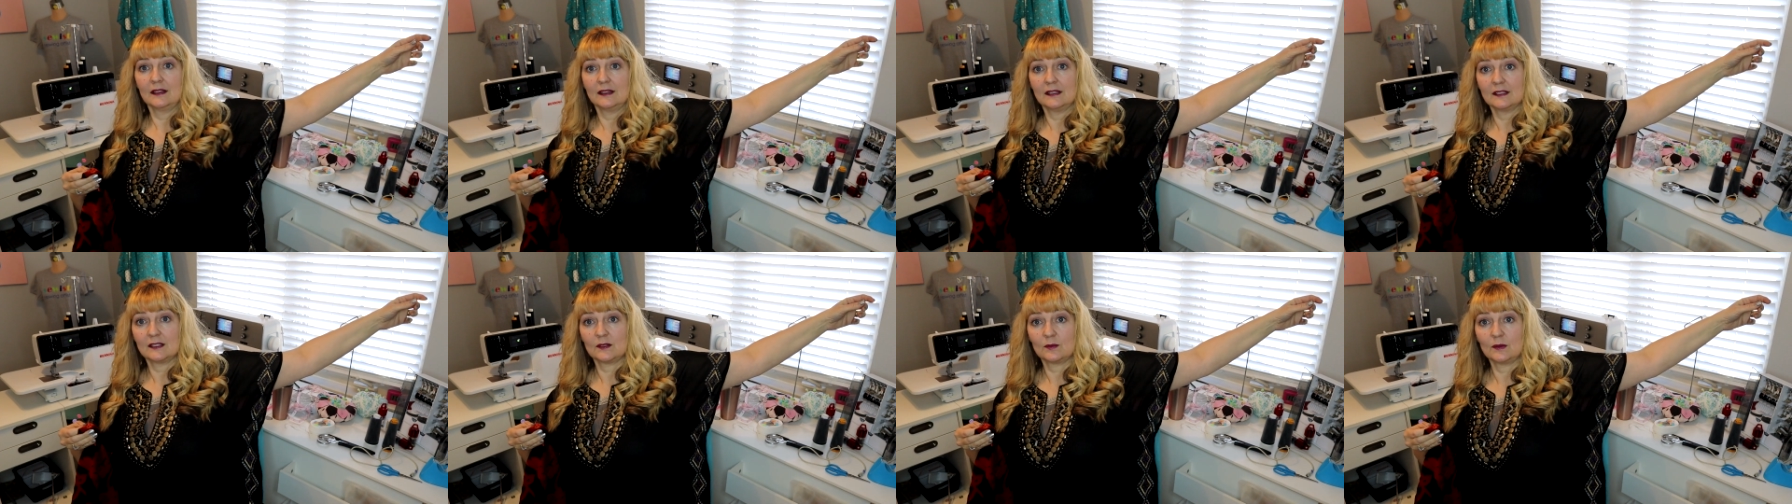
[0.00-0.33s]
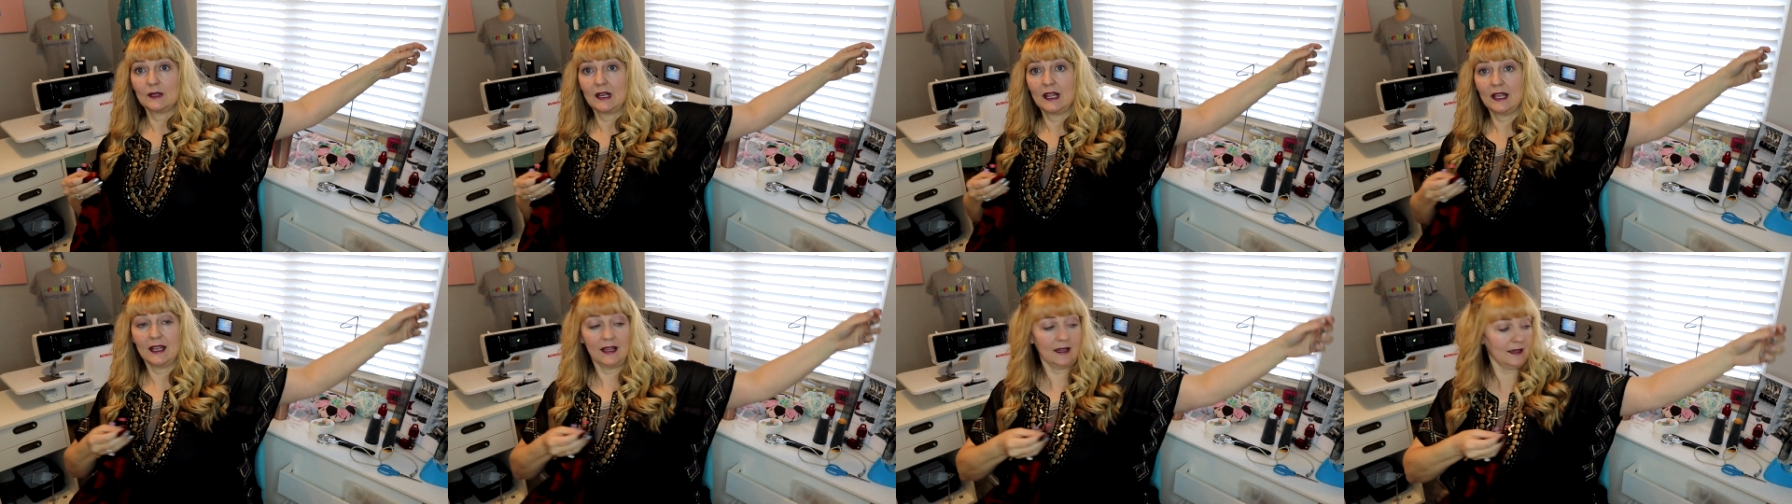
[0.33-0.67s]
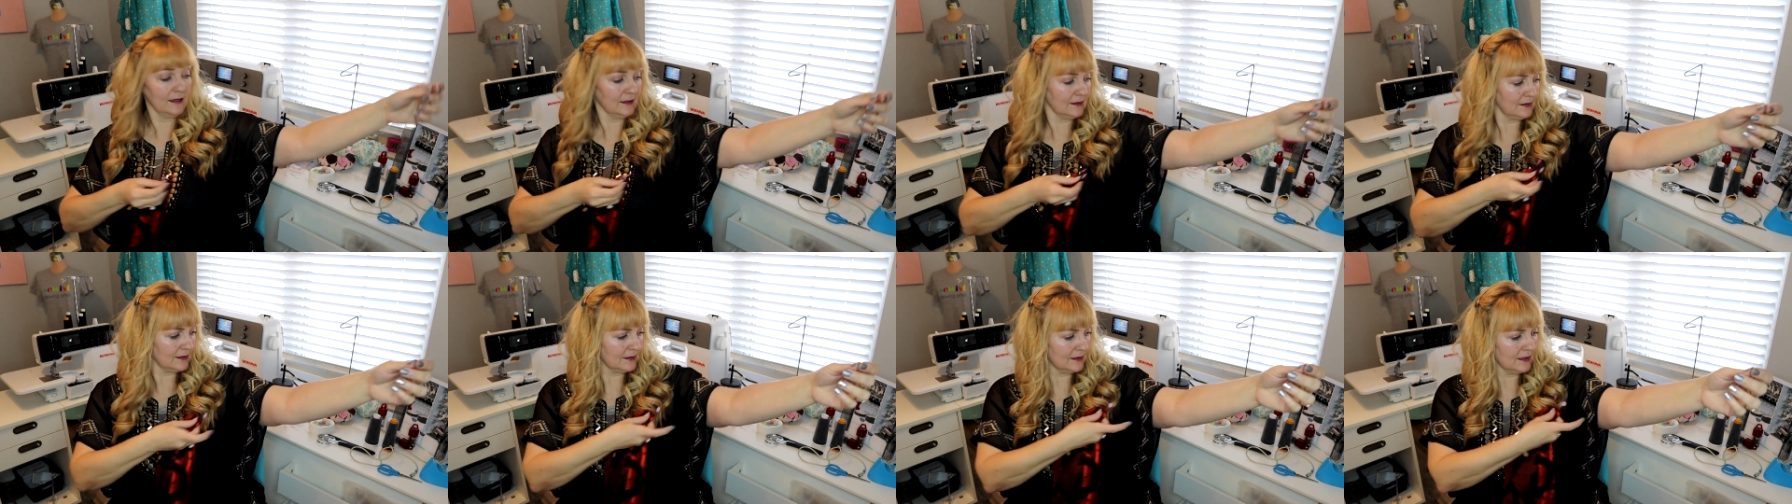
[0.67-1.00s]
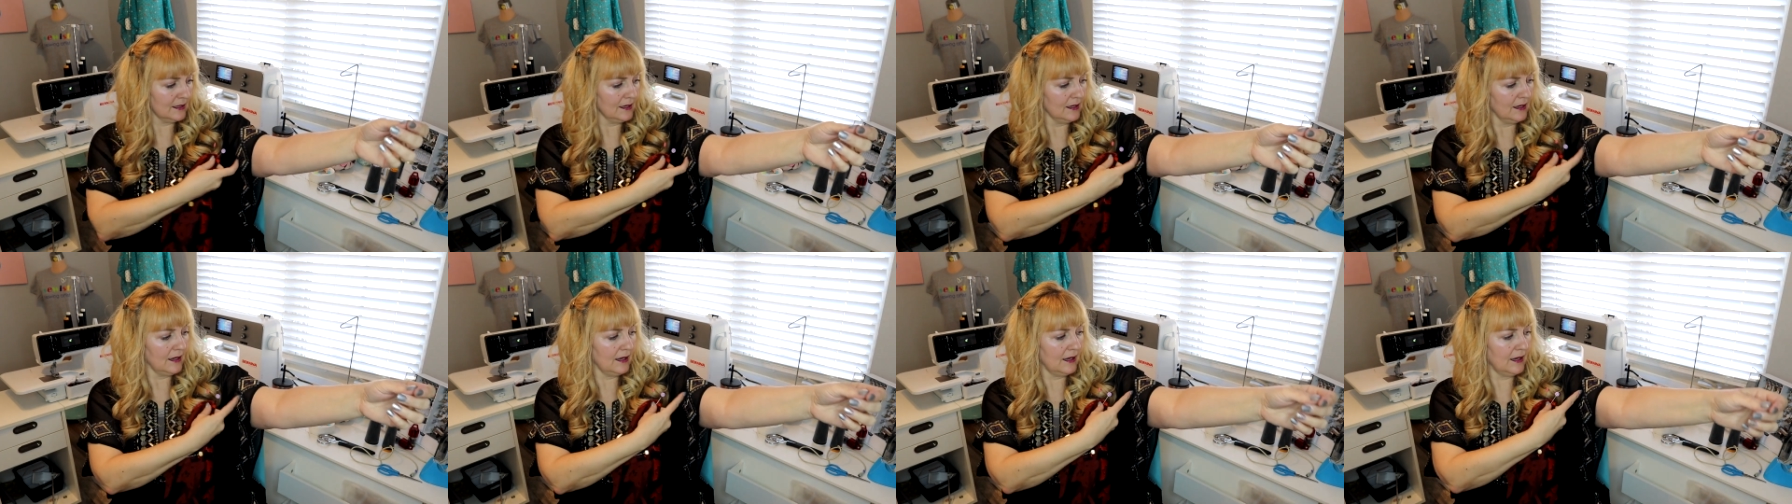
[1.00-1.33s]
This one
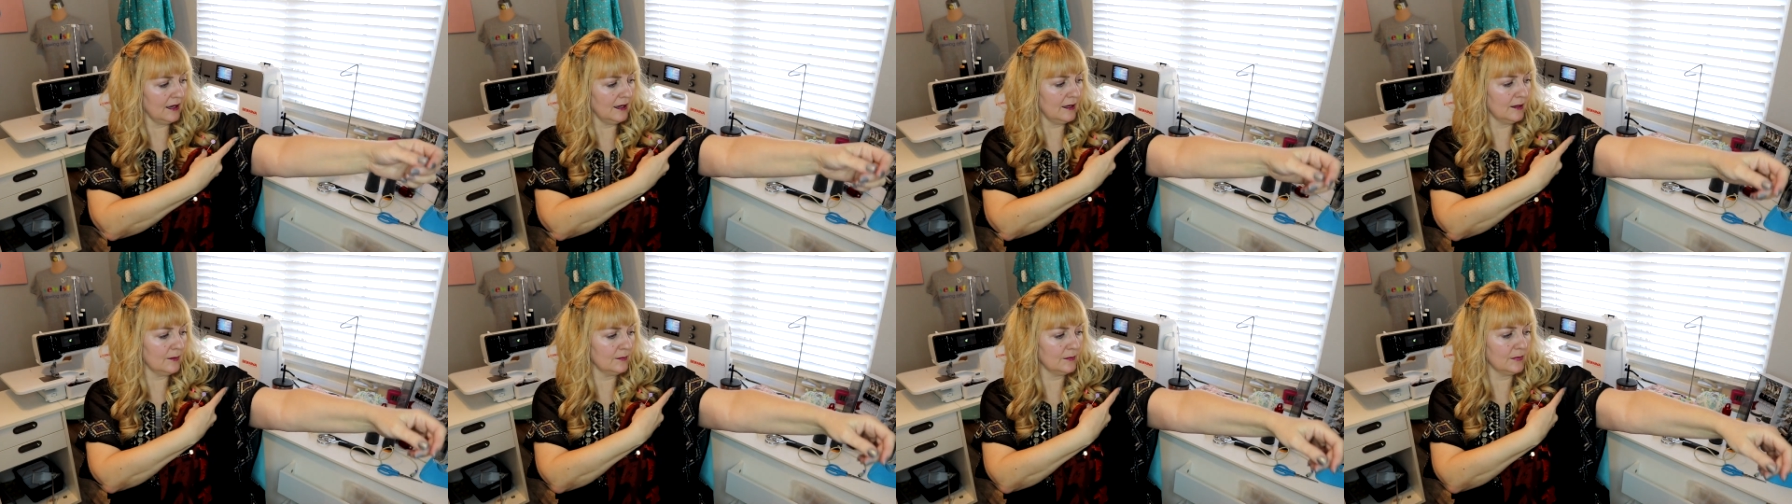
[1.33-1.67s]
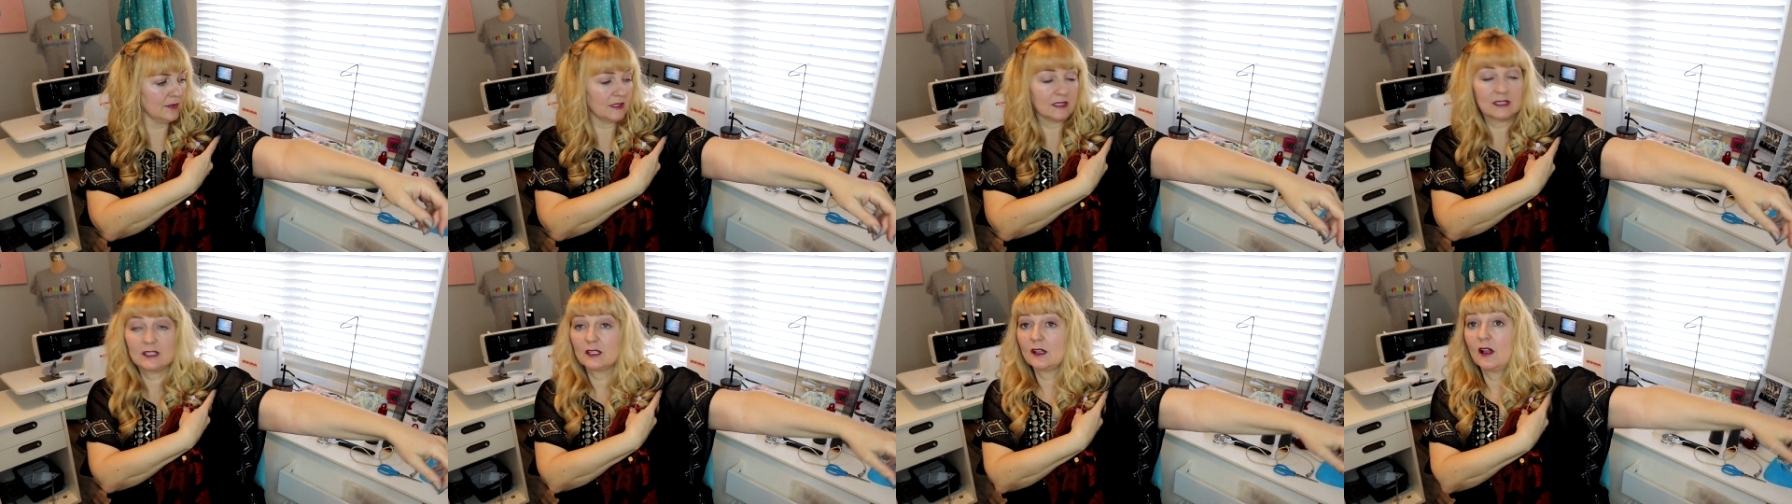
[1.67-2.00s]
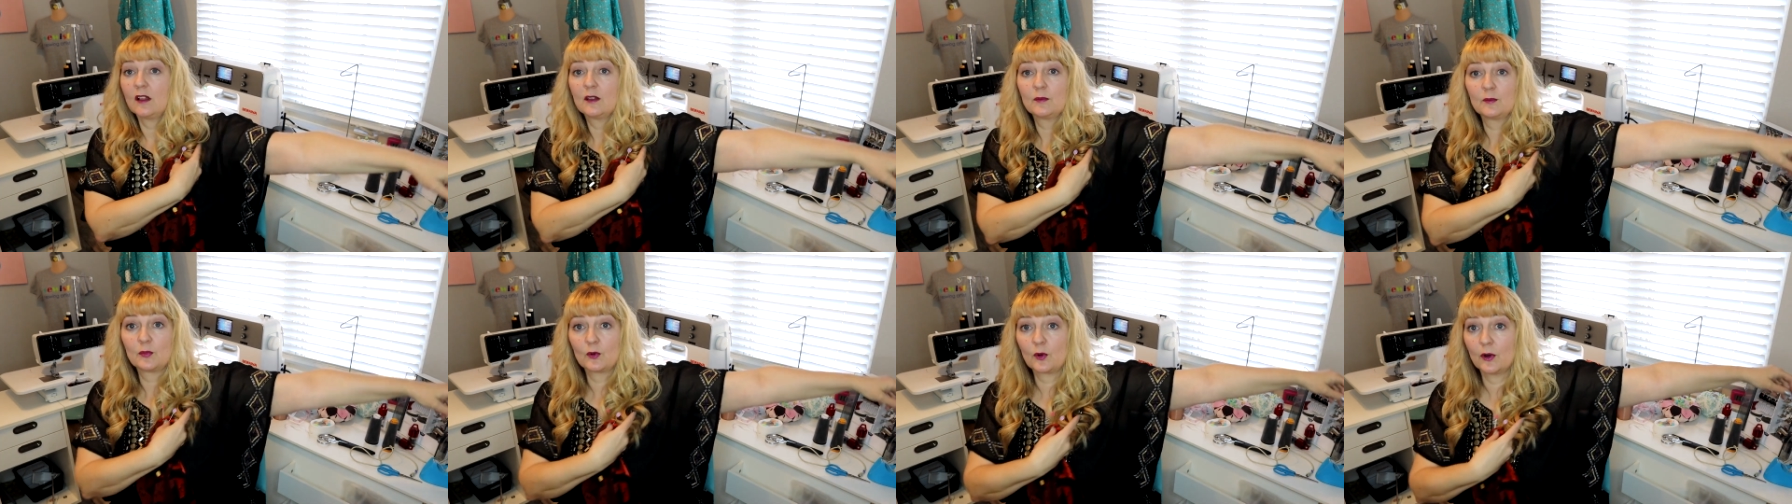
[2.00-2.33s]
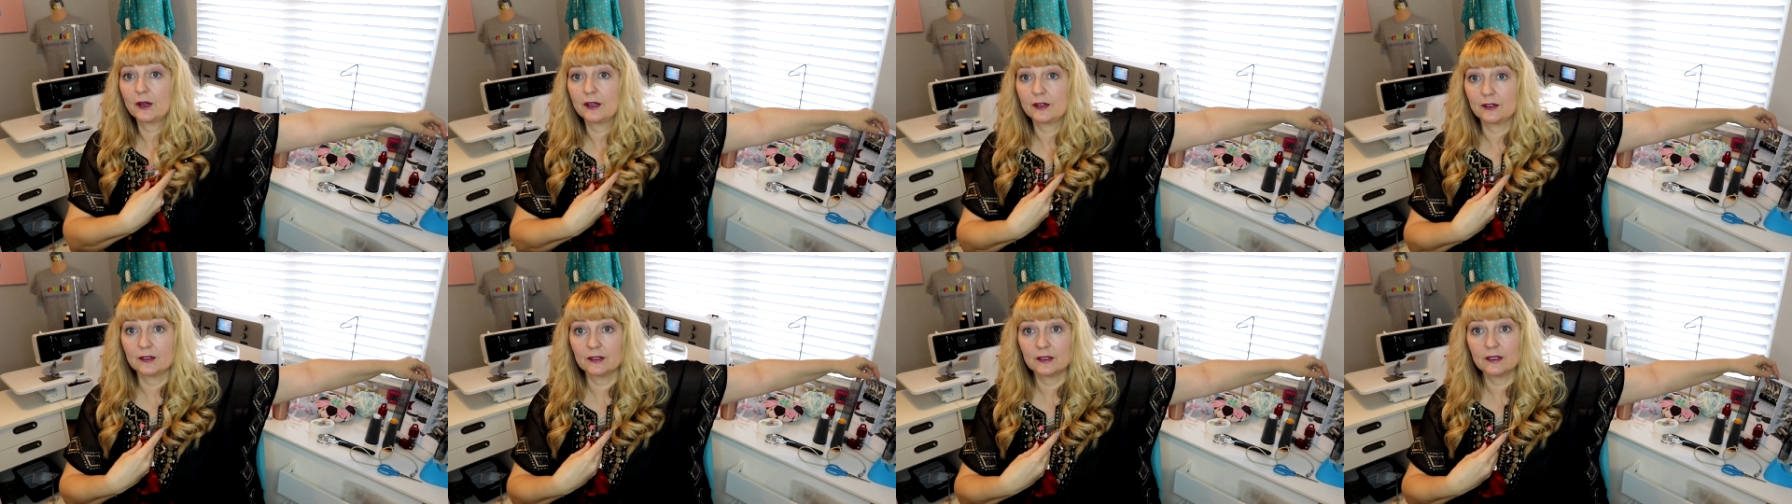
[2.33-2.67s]
has um, it's all
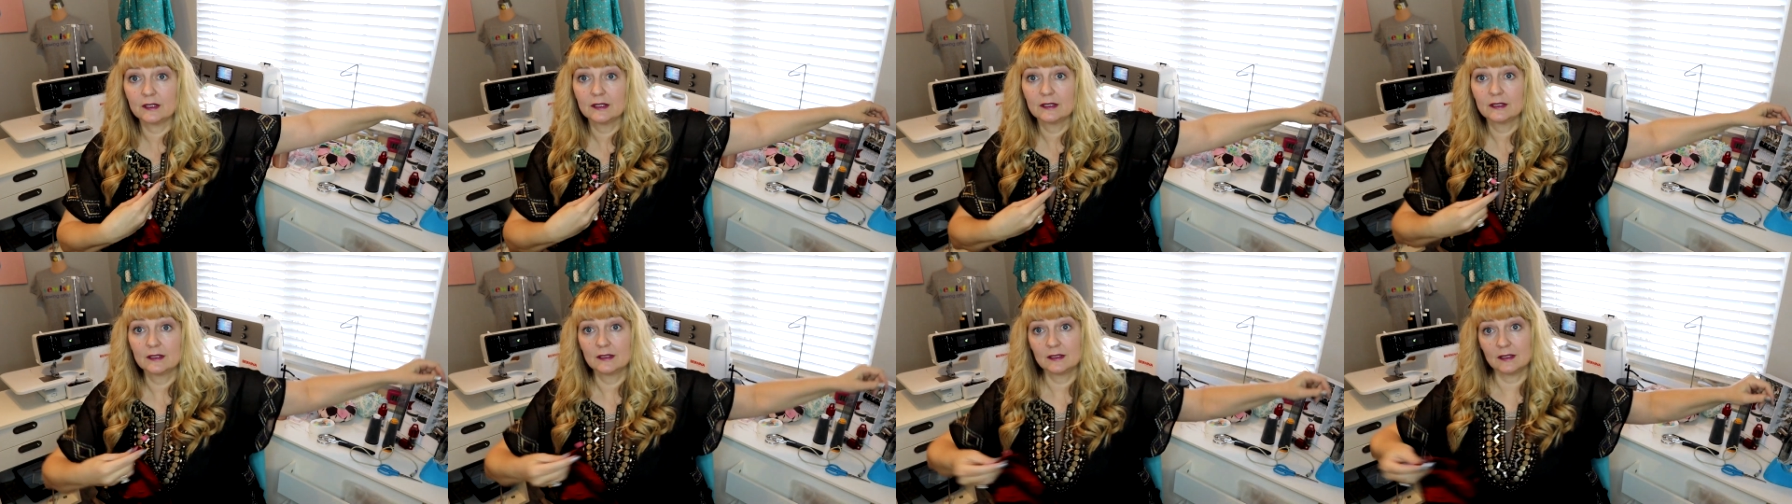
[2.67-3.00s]
embroidered,